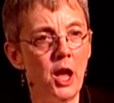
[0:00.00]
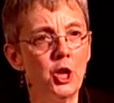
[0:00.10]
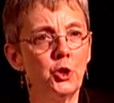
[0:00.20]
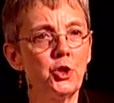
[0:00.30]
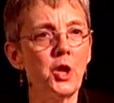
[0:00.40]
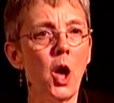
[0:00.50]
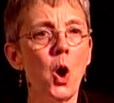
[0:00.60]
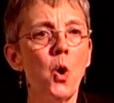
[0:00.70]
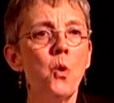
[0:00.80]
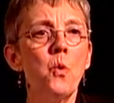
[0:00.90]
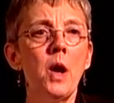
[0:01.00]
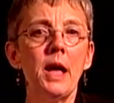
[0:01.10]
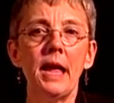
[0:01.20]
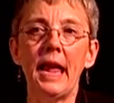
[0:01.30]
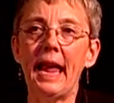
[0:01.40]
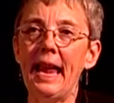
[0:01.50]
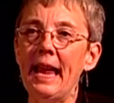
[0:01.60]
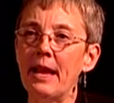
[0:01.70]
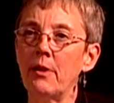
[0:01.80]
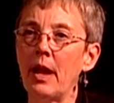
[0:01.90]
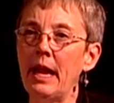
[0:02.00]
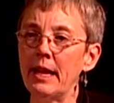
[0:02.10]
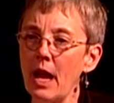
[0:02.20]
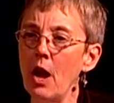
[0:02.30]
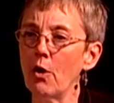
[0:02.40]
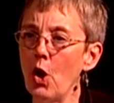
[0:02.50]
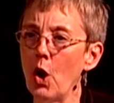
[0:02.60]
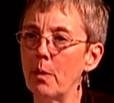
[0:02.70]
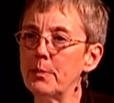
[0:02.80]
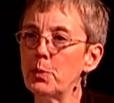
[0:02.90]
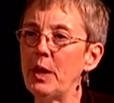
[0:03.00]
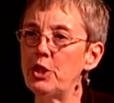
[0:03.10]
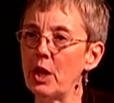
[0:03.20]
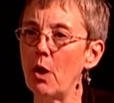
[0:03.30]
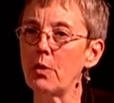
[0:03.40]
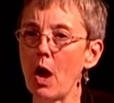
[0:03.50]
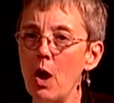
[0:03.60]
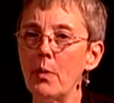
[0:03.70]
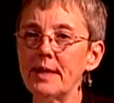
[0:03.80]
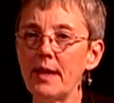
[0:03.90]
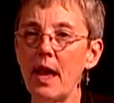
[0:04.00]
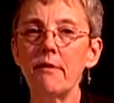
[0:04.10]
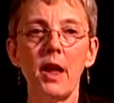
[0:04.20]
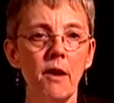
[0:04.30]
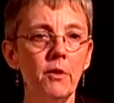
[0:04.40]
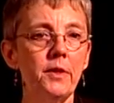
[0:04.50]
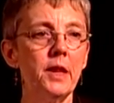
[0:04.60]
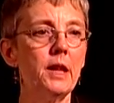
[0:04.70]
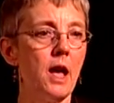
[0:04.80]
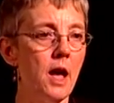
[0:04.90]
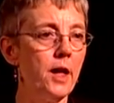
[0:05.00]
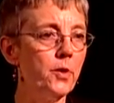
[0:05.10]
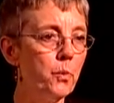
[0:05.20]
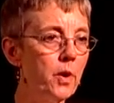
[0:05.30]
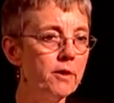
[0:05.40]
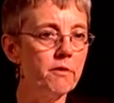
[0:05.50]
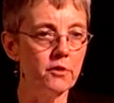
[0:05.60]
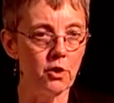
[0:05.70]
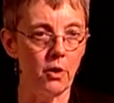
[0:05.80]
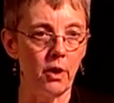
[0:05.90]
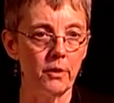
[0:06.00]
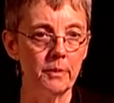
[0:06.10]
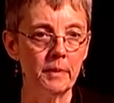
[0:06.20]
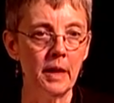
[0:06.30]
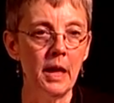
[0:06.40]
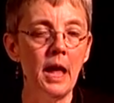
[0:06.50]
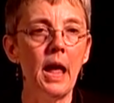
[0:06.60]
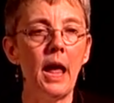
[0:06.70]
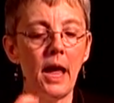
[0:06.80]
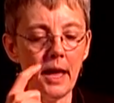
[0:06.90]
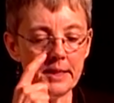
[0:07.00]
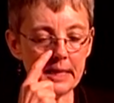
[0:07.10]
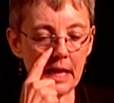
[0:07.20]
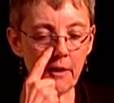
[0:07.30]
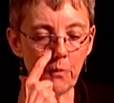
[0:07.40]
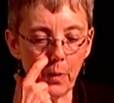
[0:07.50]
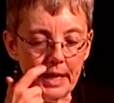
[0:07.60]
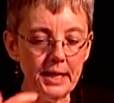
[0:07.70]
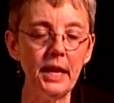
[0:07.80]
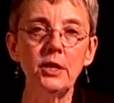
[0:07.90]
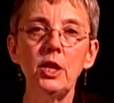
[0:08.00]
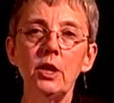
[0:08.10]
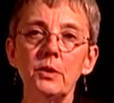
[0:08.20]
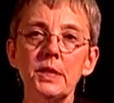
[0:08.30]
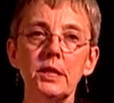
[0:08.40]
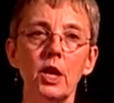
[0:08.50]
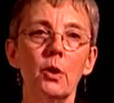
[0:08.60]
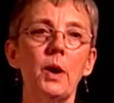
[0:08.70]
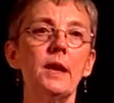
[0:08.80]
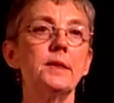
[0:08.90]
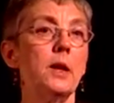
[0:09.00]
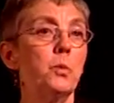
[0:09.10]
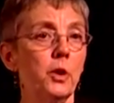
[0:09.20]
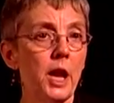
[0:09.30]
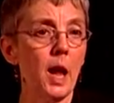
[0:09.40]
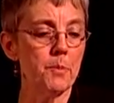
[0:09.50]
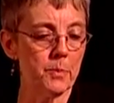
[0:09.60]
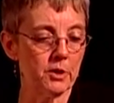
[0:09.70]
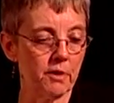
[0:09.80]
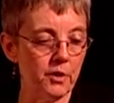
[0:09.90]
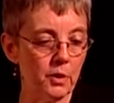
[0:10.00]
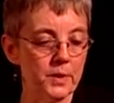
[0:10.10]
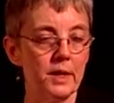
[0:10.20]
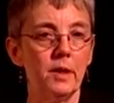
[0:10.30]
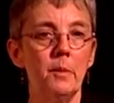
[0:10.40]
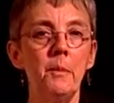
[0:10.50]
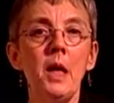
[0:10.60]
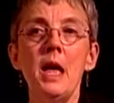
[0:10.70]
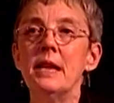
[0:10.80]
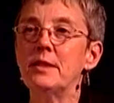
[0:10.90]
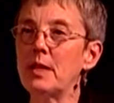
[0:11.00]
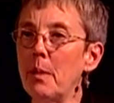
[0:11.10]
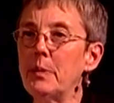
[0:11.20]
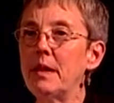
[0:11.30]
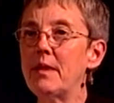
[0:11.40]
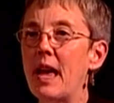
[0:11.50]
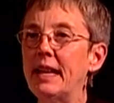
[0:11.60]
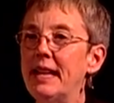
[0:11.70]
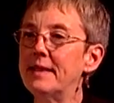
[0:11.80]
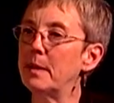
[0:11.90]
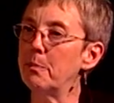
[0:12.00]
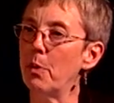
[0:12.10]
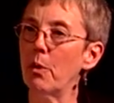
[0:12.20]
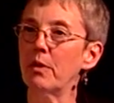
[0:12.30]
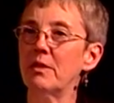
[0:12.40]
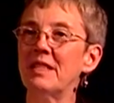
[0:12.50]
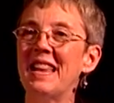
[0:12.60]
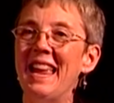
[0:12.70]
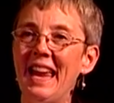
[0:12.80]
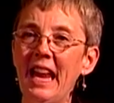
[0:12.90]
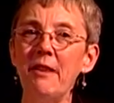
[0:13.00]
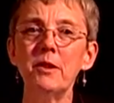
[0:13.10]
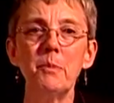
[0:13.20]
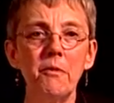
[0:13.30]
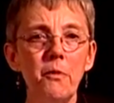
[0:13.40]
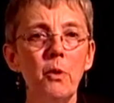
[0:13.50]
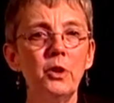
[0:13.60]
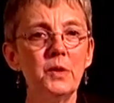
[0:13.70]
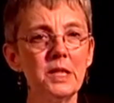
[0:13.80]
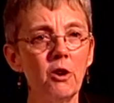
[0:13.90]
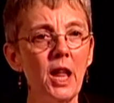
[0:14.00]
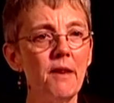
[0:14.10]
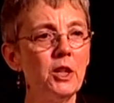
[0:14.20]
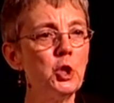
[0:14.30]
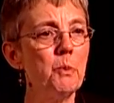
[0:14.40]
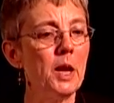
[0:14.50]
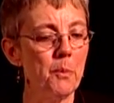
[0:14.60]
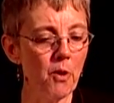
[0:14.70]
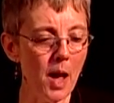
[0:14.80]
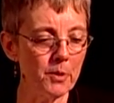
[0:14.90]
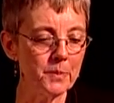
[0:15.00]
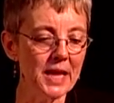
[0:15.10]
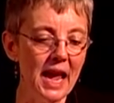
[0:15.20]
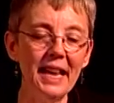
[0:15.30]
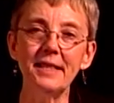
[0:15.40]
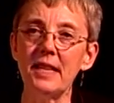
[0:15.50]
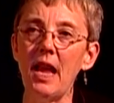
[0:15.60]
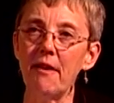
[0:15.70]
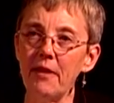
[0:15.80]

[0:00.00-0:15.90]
So in our homes, we don't always have everything on the one floor. And if we need to use stairways, and we're capable of using them, something that is important, even before you start having too many problems, is to have